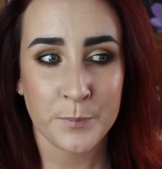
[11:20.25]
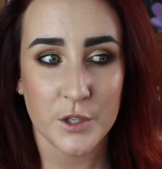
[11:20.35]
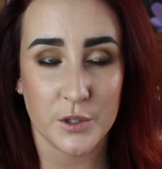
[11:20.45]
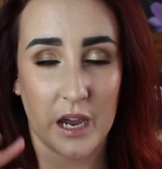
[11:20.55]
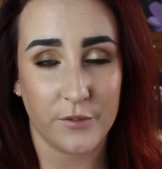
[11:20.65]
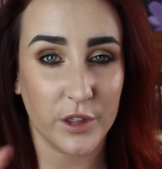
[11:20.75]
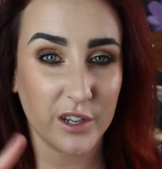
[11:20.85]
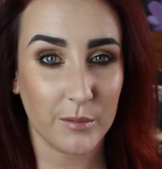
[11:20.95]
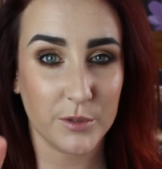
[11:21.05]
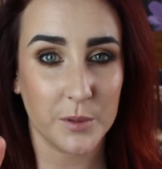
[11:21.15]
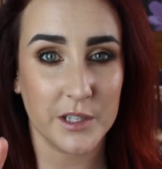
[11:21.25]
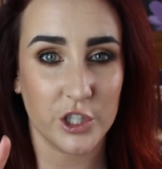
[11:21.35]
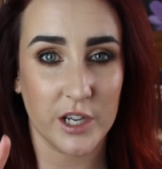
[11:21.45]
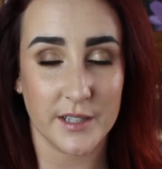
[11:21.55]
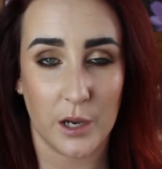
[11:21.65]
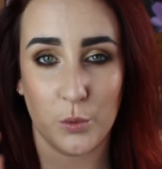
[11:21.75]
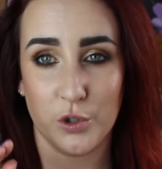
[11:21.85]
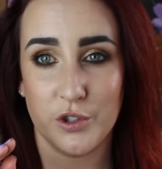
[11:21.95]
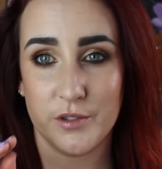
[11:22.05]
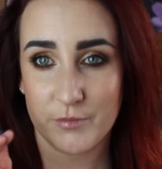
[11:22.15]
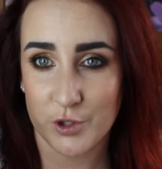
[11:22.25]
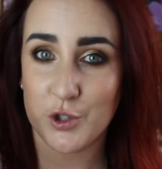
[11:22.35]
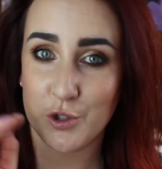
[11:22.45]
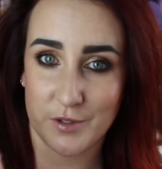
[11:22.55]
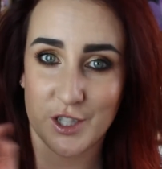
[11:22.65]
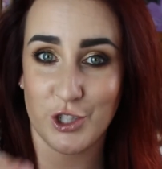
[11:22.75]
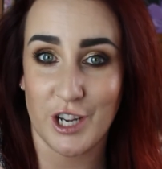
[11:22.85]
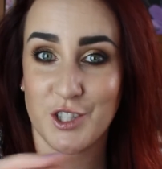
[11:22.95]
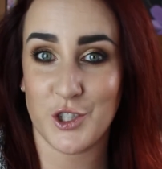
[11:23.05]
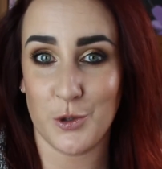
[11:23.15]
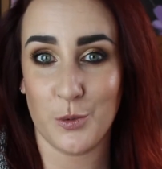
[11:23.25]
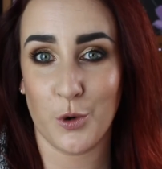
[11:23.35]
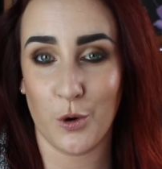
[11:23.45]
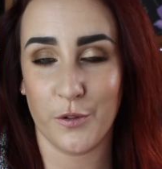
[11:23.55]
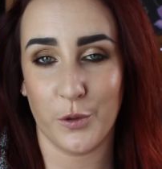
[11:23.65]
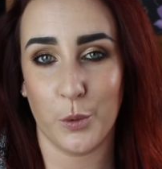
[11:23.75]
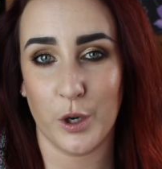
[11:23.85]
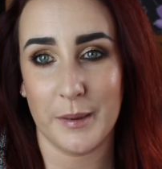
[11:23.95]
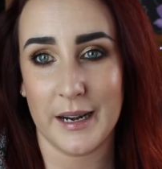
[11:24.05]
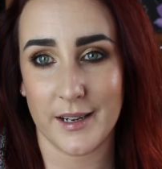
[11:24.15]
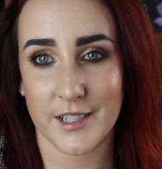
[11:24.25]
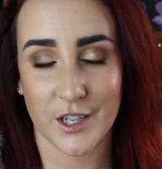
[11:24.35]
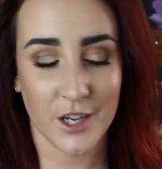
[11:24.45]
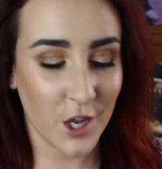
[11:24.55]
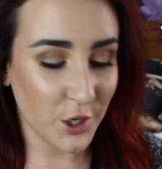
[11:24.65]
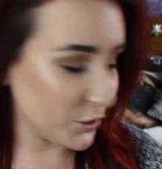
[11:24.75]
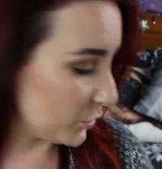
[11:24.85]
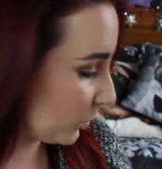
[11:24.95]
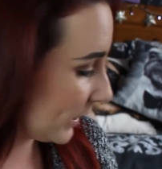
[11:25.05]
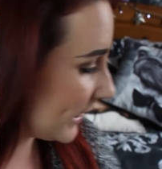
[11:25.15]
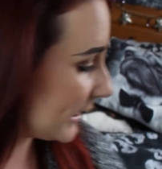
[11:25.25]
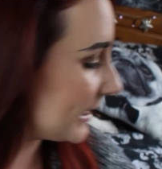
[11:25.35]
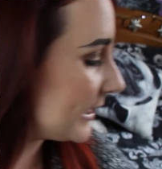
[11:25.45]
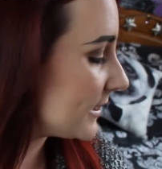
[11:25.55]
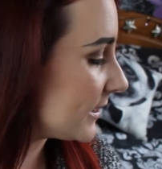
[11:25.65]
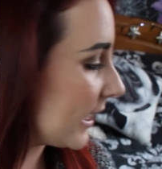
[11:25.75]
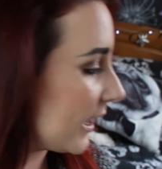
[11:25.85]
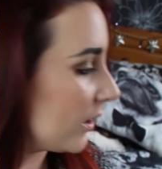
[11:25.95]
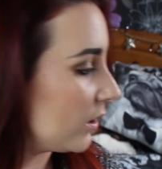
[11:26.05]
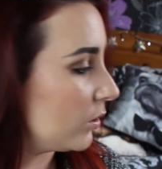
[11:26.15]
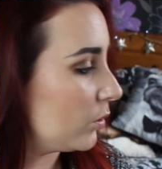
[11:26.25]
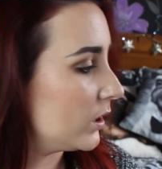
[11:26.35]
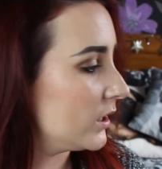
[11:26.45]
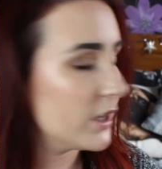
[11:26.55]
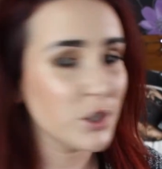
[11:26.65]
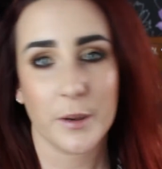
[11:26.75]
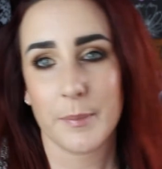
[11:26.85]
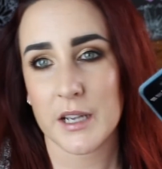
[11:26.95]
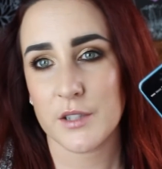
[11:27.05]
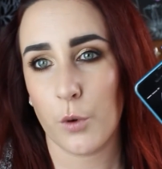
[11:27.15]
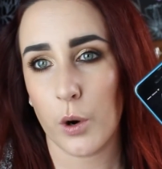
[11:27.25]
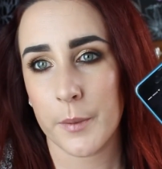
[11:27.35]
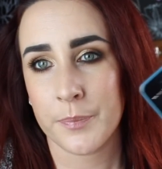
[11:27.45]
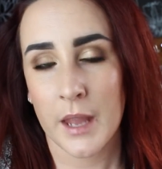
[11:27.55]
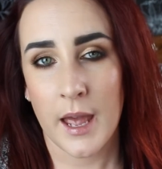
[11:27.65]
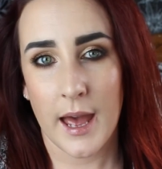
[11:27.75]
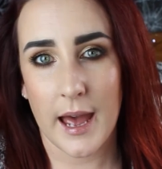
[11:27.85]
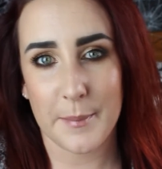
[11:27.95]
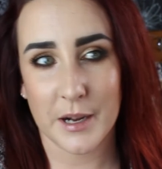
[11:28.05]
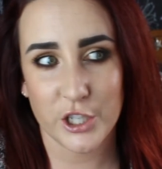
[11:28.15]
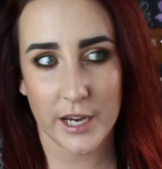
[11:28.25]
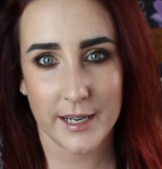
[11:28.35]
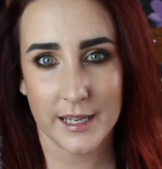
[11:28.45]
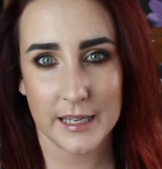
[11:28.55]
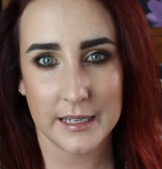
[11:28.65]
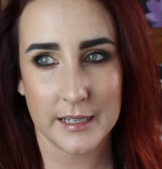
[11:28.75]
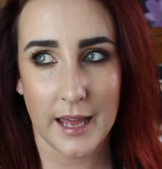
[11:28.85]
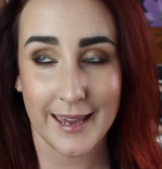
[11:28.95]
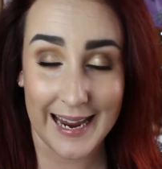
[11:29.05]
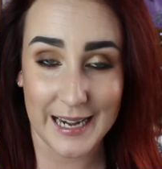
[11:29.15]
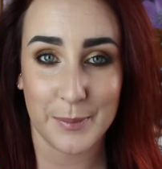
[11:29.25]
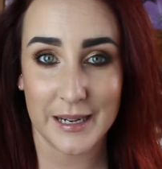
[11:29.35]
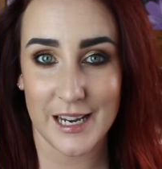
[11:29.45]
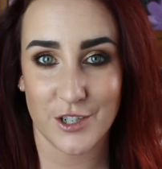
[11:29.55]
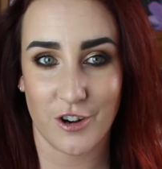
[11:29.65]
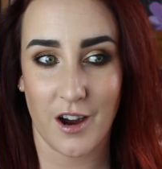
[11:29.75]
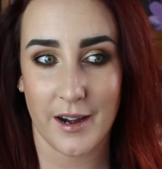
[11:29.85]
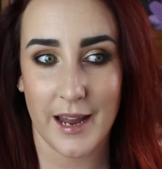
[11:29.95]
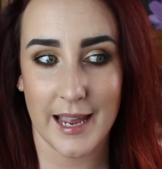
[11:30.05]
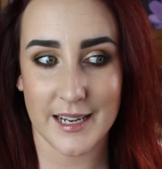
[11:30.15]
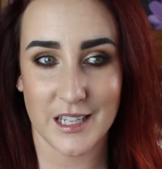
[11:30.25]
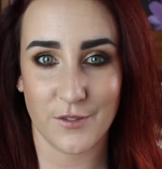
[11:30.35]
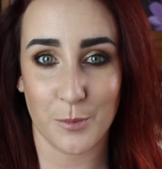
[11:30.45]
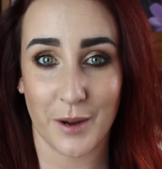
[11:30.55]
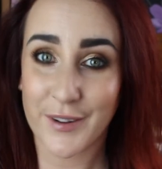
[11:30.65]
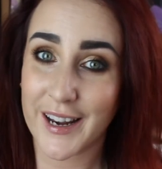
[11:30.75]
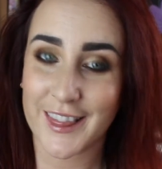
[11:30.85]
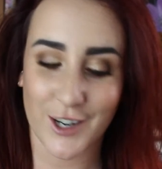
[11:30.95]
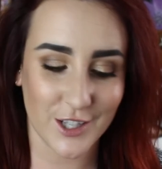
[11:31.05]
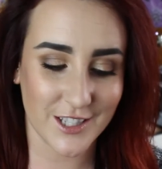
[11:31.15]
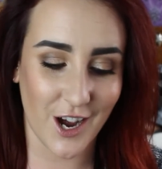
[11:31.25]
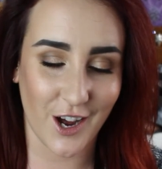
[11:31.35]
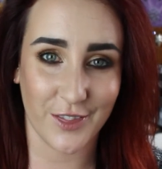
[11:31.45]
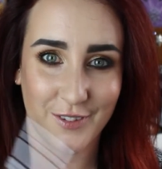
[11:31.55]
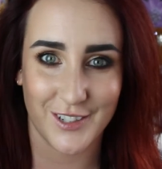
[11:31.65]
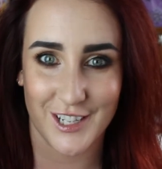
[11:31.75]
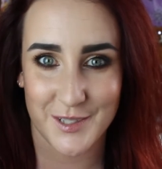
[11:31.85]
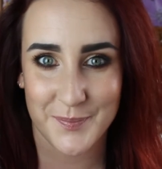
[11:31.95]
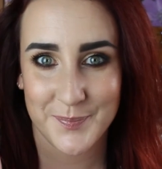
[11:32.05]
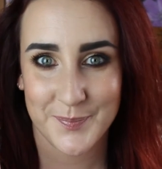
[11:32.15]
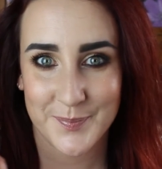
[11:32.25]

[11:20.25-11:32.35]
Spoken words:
So yeah, if you think you're in between shades, I would suggest you go for the one a bit lighter. So it is now 4:20. I'll check in again a bit later on and give you my final thoughts on foundation.